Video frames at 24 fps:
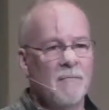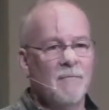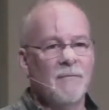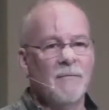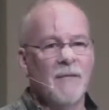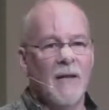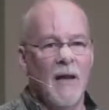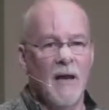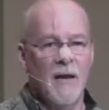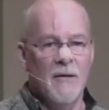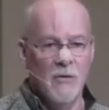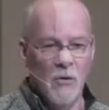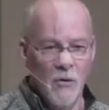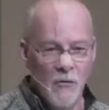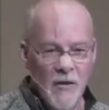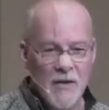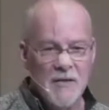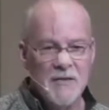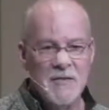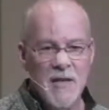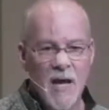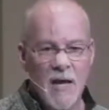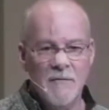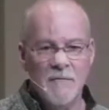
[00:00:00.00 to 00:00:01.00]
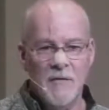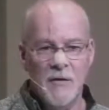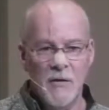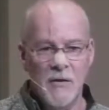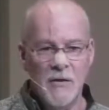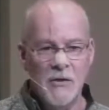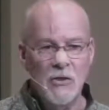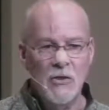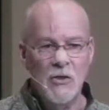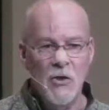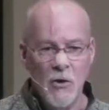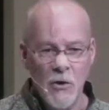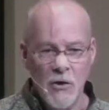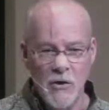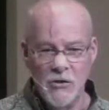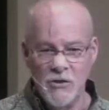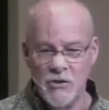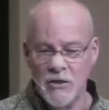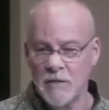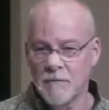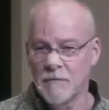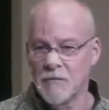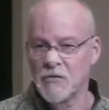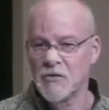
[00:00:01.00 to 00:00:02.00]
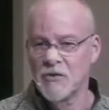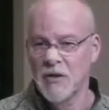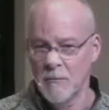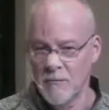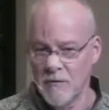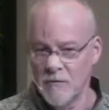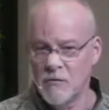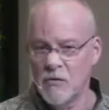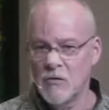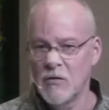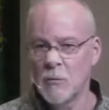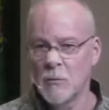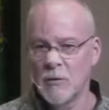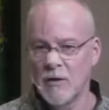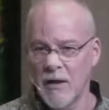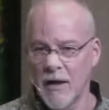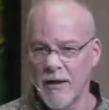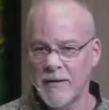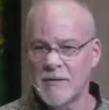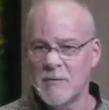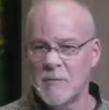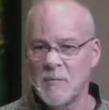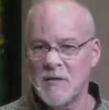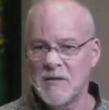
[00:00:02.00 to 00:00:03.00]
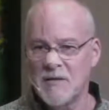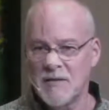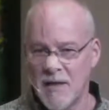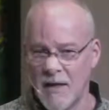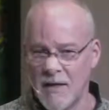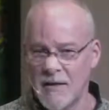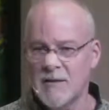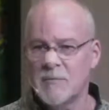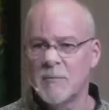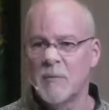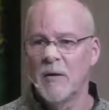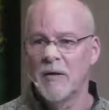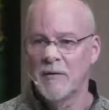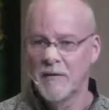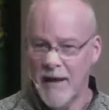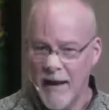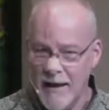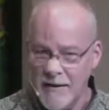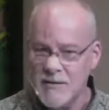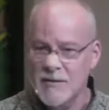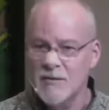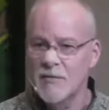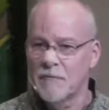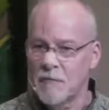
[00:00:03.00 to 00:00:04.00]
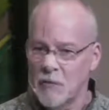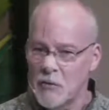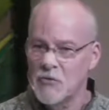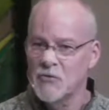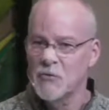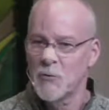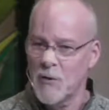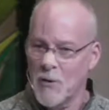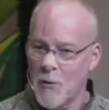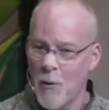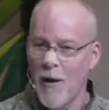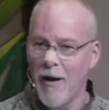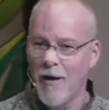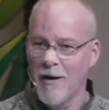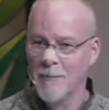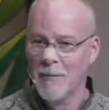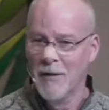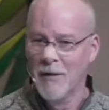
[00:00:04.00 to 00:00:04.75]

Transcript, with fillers: I know that's not very encouraging for some of you that would like to be saints, but that's the first requirement,